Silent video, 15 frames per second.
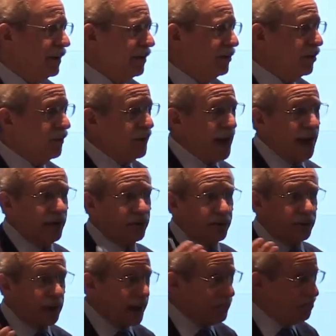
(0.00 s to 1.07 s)
So if you
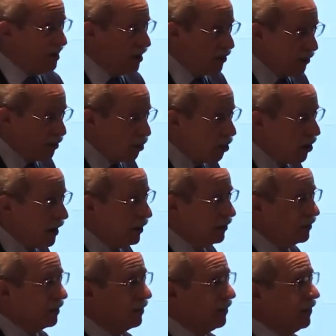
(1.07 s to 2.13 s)
ask like Peter Moy
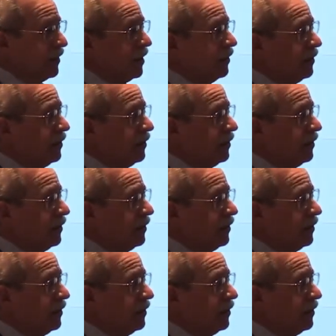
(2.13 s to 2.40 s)
or some of the